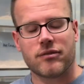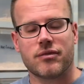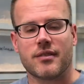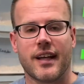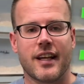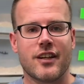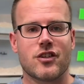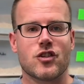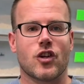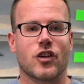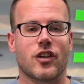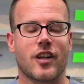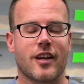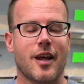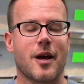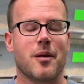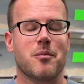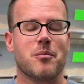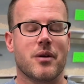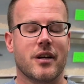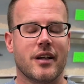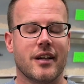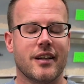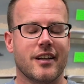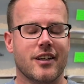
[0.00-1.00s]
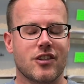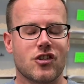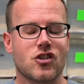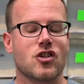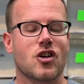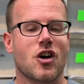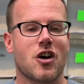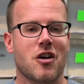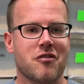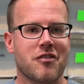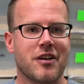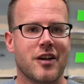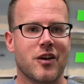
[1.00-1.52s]
it's not that I'm
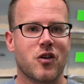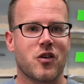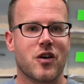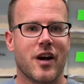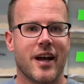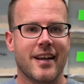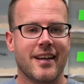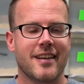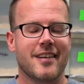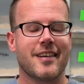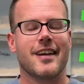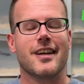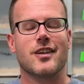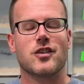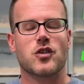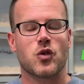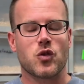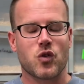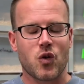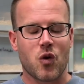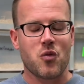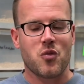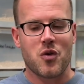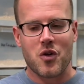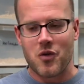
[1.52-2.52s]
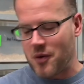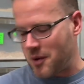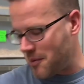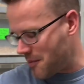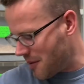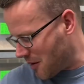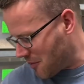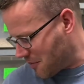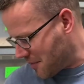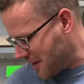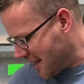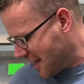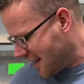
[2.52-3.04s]
starving or anything, so don't worry
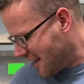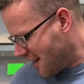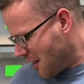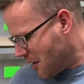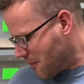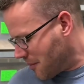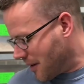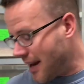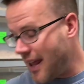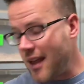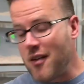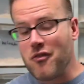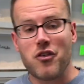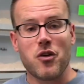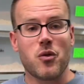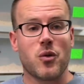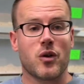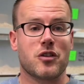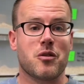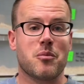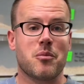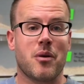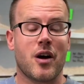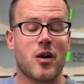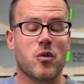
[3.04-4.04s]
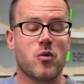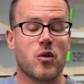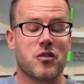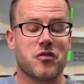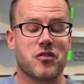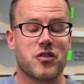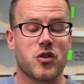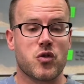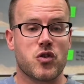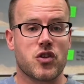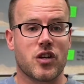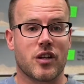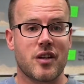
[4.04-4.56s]
about me. But if you want to buy one of
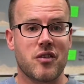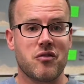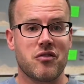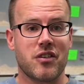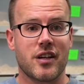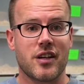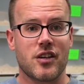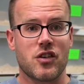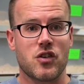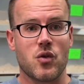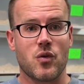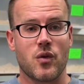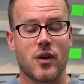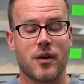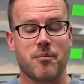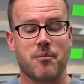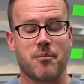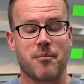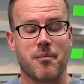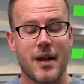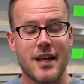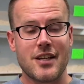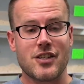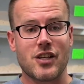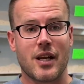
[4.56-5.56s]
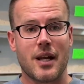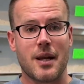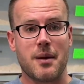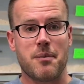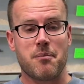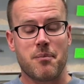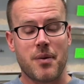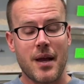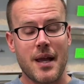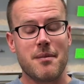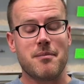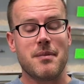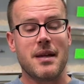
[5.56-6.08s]
those certificates, you basically
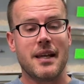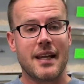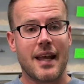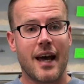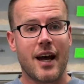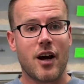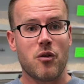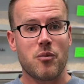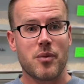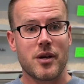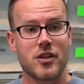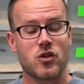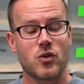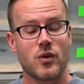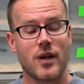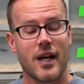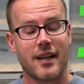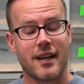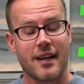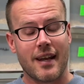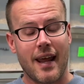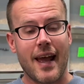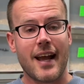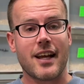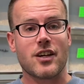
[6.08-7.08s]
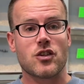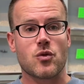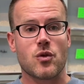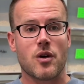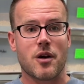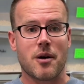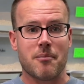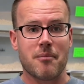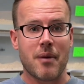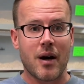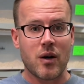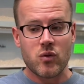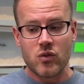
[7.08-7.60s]
pay me now, but you get an extra
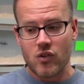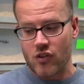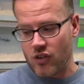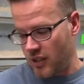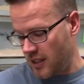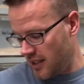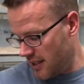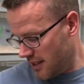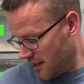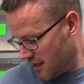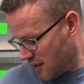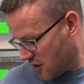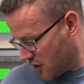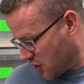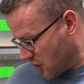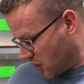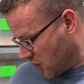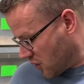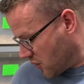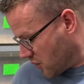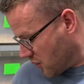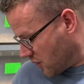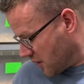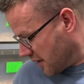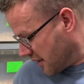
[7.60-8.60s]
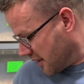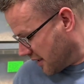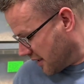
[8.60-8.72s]
amount. So